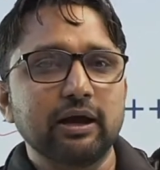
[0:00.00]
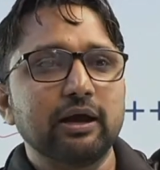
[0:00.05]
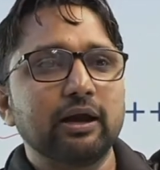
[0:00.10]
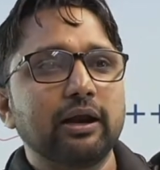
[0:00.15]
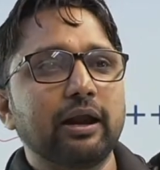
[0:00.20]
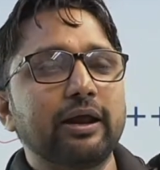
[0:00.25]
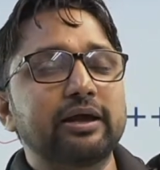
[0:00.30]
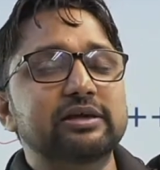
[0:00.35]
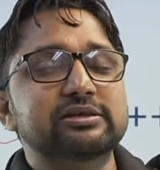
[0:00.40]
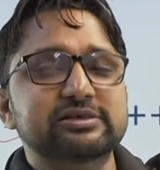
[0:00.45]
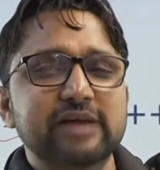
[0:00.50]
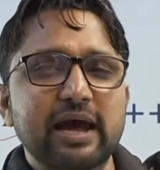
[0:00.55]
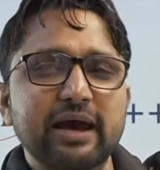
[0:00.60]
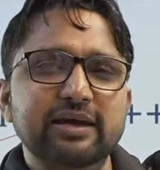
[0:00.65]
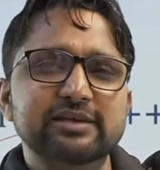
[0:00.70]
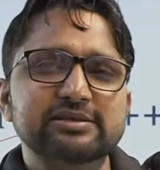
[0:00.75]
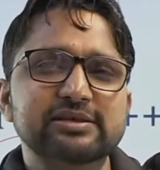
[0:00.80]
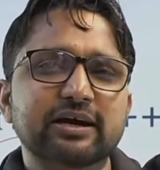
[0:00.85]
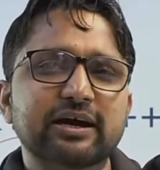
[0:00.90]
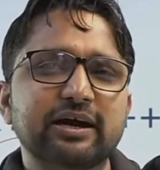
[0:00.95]
Like stack
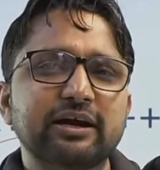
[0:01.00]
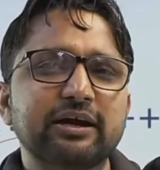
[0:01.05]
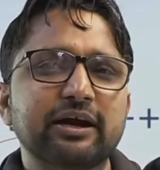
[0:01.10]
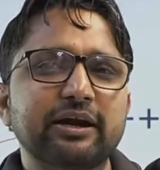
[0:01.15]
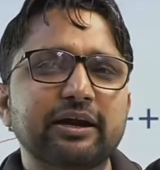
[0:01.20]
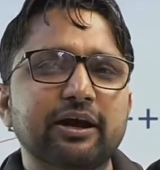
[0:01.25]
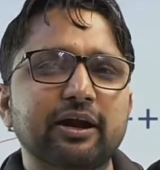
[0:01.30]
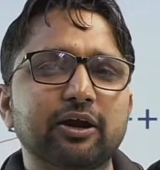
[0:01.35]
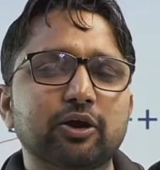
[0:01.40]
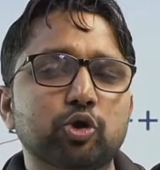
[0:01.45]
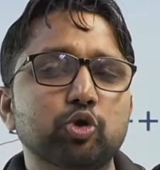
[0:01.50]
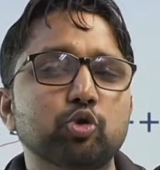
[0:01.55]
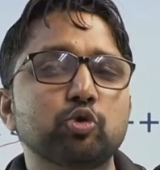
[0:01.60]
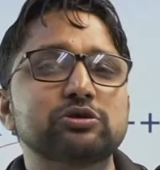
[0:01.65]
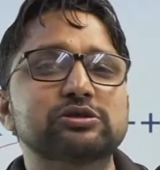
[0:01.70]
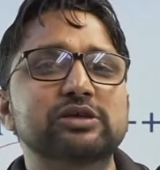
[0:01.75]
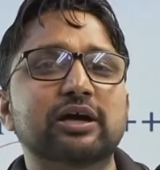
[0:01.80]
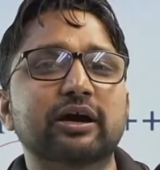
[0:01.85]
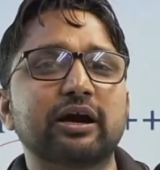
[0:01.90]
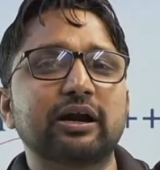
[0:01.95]
is a container, queue
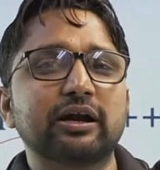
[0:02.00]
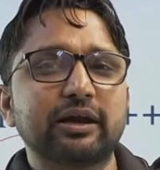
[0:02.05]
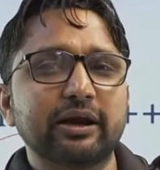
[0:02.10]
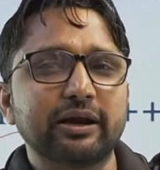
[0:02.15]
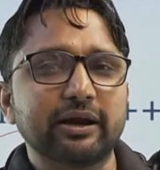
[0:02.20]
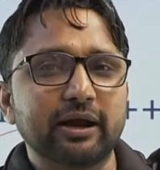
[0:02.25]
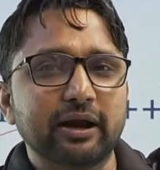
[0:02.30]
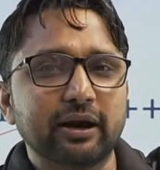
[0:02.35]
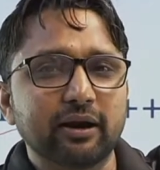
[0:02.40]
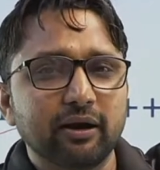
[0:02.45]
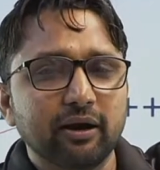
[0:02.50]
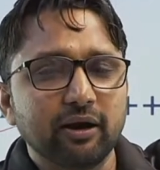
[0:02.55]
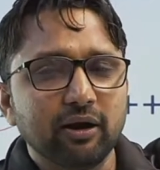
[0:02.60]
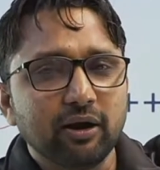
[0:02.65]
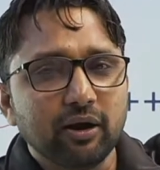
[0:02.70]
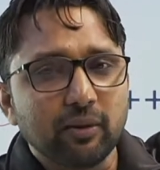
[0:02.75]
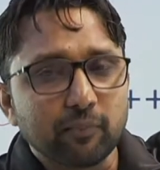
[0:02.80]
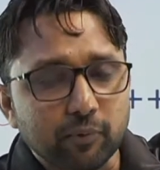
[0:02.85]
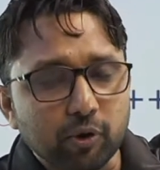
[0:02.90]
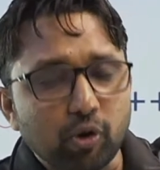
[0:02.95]
is a container,
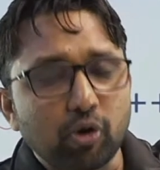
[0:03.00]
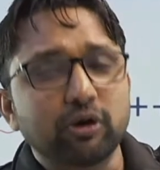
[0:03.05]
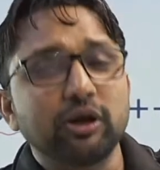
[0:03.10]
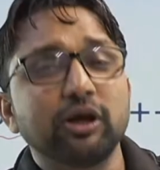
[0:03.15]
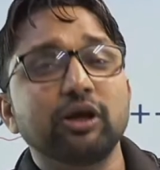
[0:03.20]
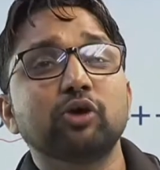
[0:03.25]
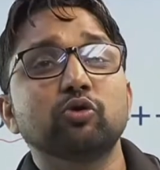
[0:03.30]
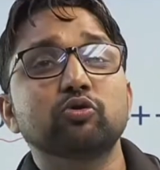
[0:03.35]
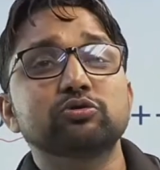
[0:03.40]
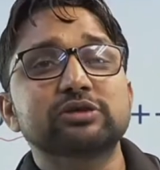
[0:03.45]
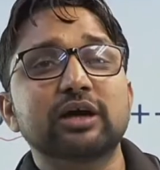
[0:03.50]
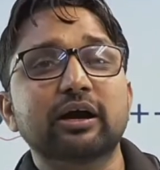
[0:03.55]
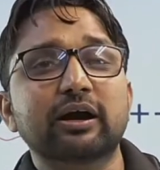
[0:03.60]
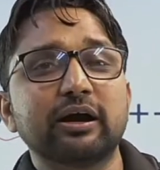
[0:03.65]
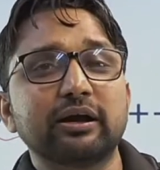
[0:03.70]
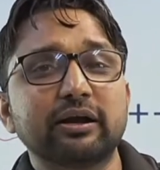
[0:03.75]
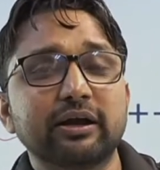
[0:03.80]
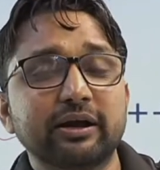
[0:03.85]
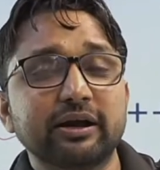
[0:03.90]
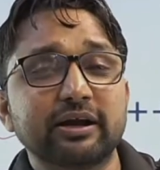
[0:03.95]
priority queue is a
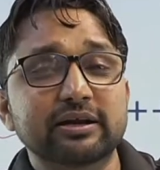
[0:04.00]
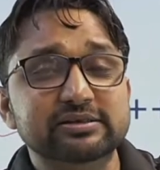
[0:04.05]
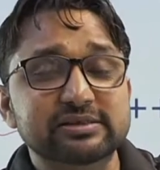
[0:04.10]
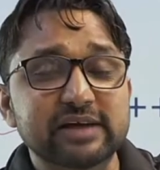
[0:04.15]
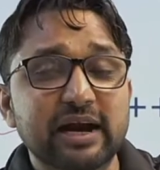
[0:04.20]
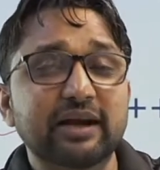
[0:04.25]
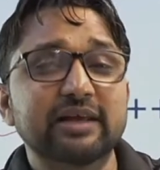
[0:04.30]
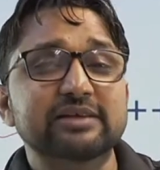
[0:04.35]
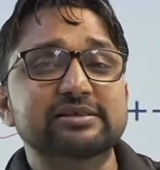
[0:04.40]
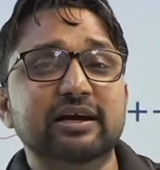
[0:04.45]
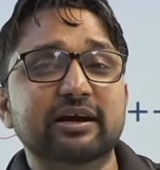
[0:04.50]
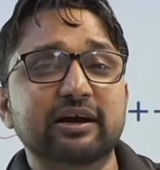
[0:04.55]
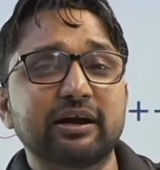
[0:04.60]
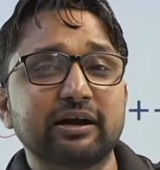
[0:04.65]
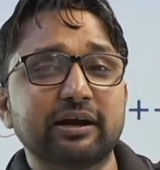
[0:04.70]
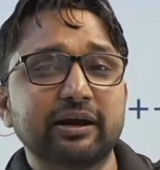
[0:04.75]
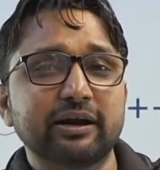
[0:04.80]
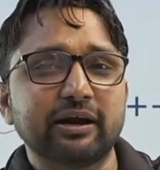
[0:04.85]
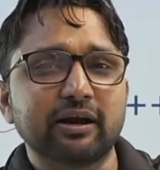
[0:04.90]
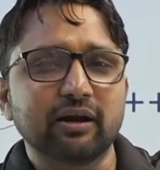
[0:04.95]
container, set is a
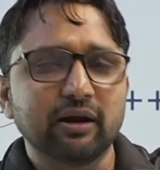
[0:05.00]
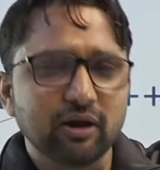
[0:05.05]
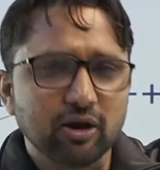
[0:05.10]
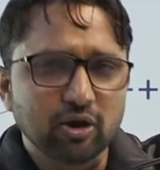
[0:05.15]
container.